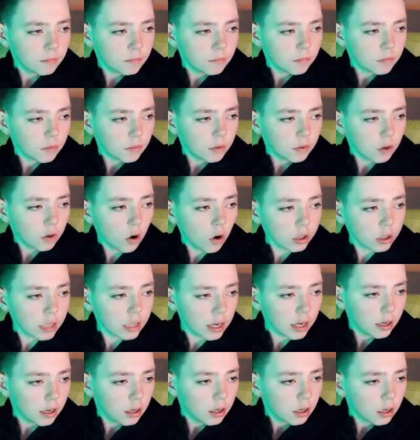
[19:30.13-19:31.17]
Cross it!
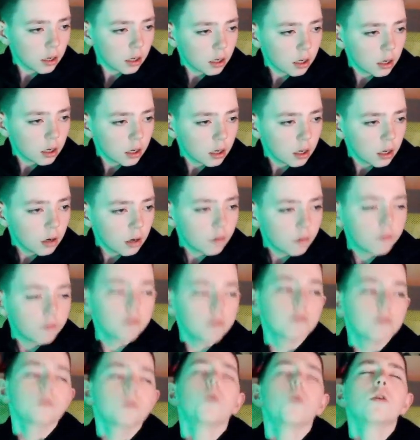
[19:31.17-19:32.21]

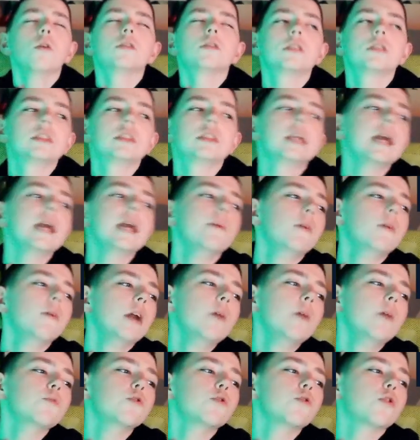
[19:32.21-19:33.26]
For God's sake, what
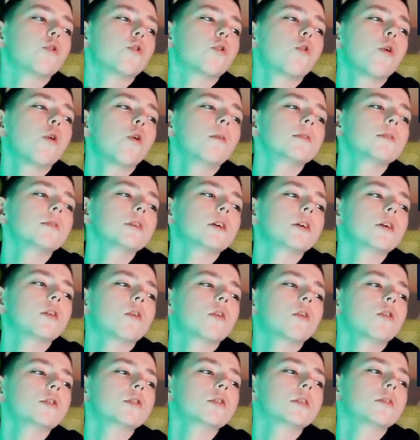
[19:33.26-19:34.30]
absolute hope was it
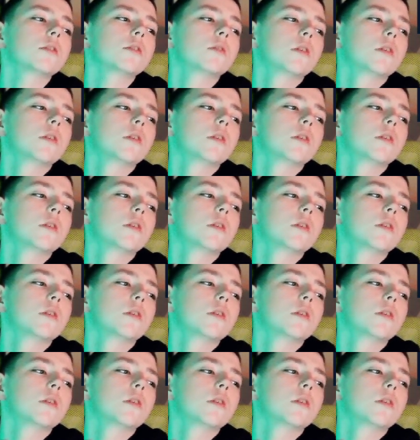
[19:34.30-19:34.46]
crossing?